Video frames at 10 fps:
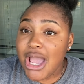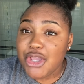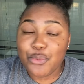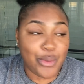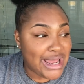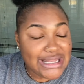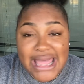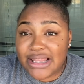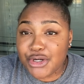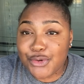writing that
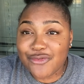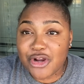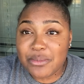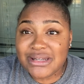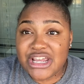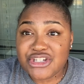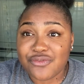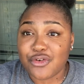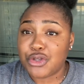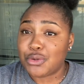letter of recommendation for
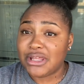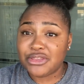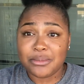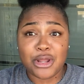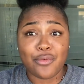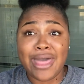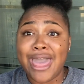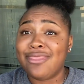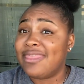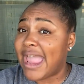you. Let them know
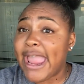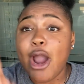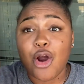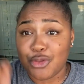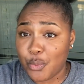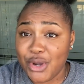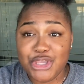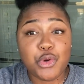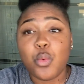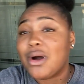that they are the one.
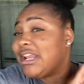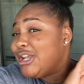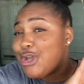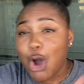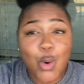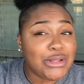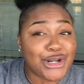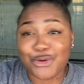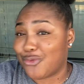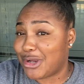You wanted no
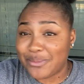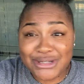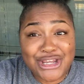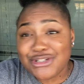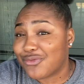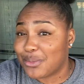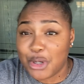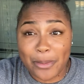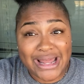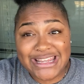letter of recommendation from
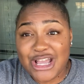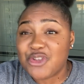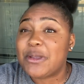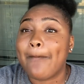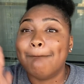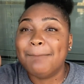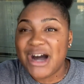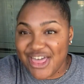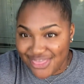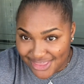nobody else
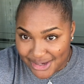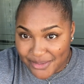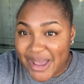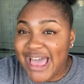but them.